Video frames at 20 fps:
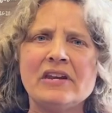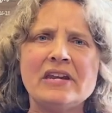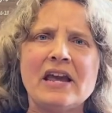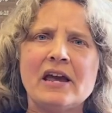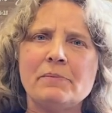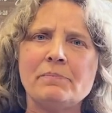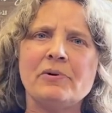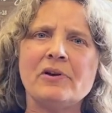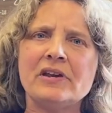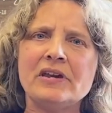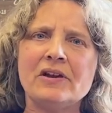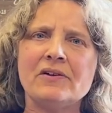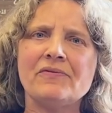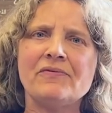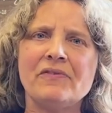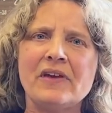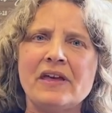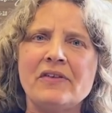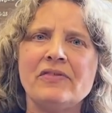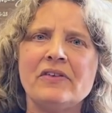yet put your
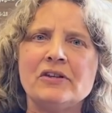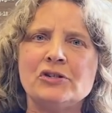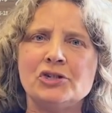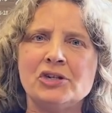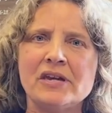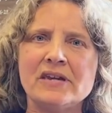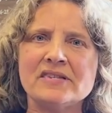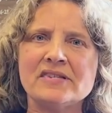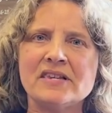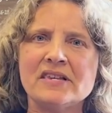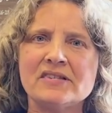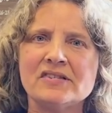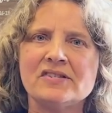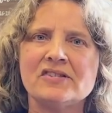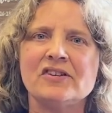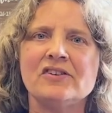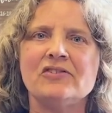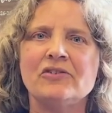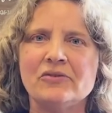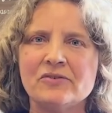faith in Jesus
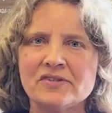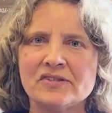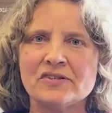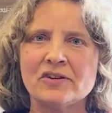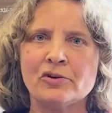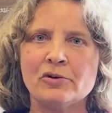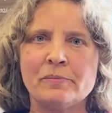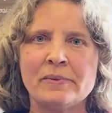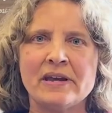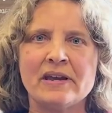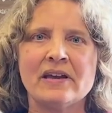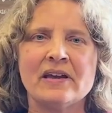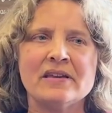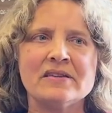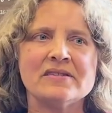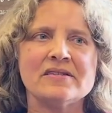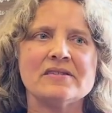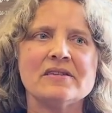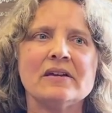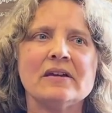to do so,
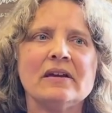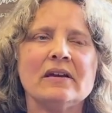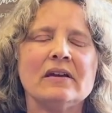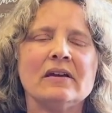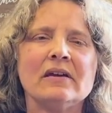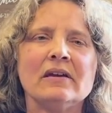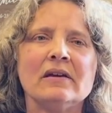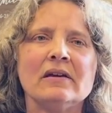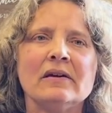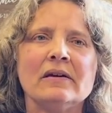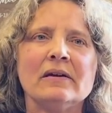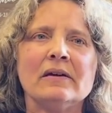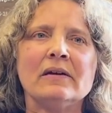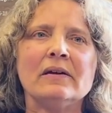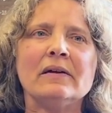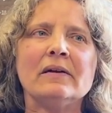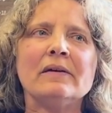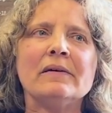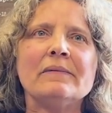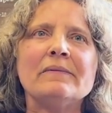because
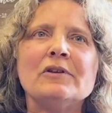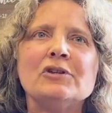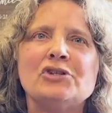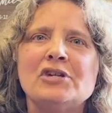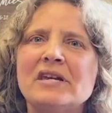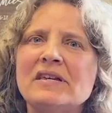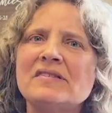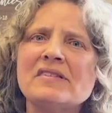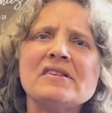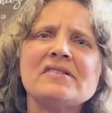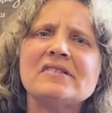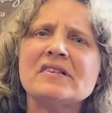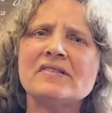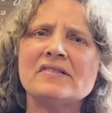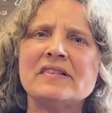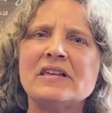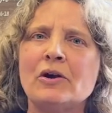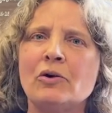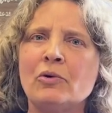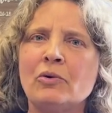Jesus is
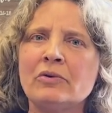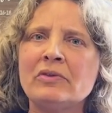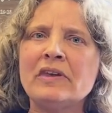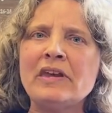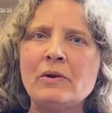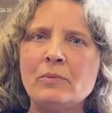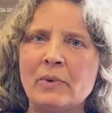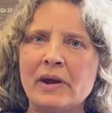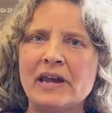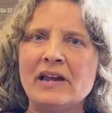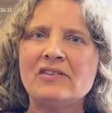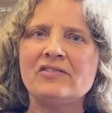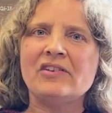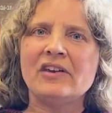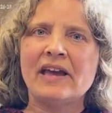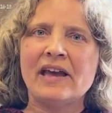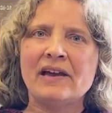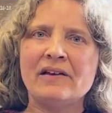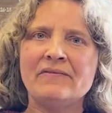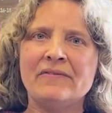the only way
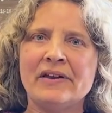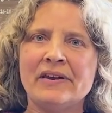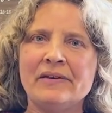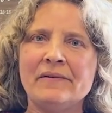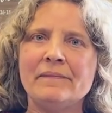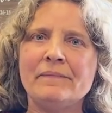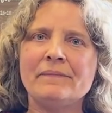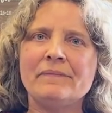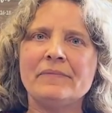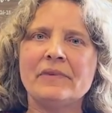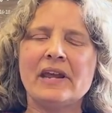to heaven.